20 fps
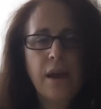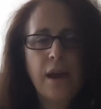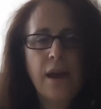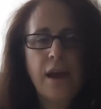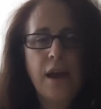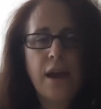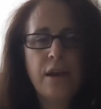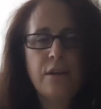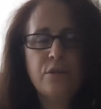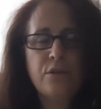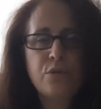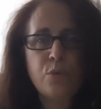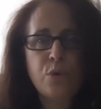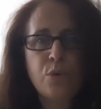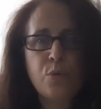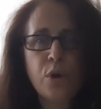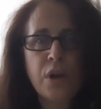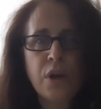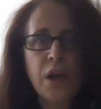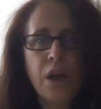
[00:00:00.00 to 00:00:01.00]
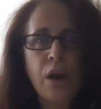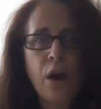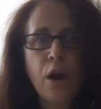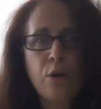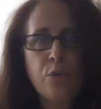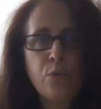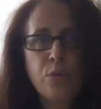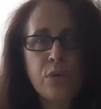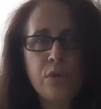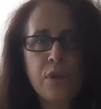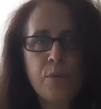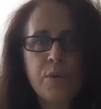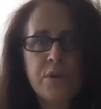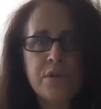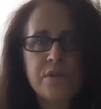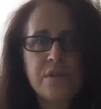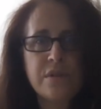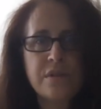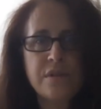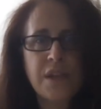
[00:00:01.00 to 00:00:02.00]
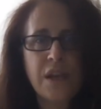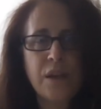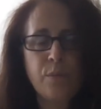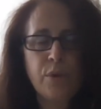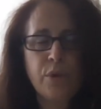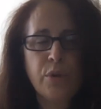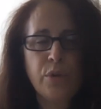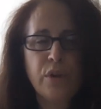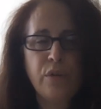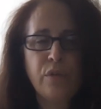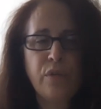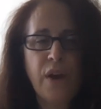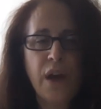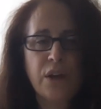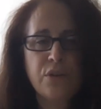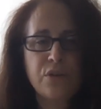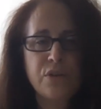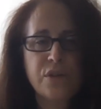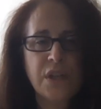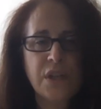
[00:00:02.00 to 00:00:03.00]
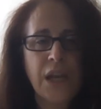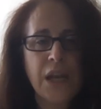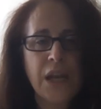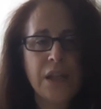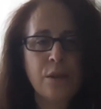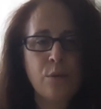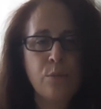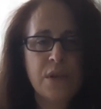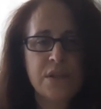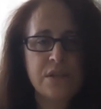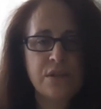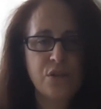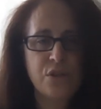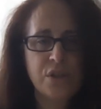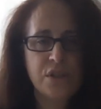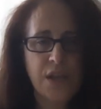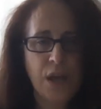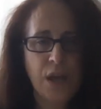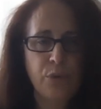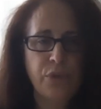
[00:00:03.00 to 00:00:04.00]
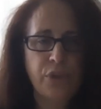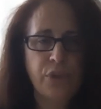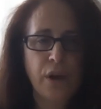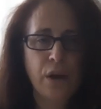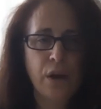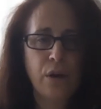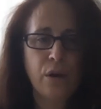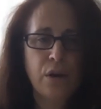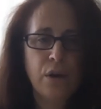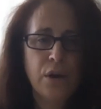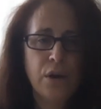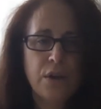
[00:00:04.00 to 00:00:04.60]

and we're working hard with them on sustainability factors and getting the messages out there.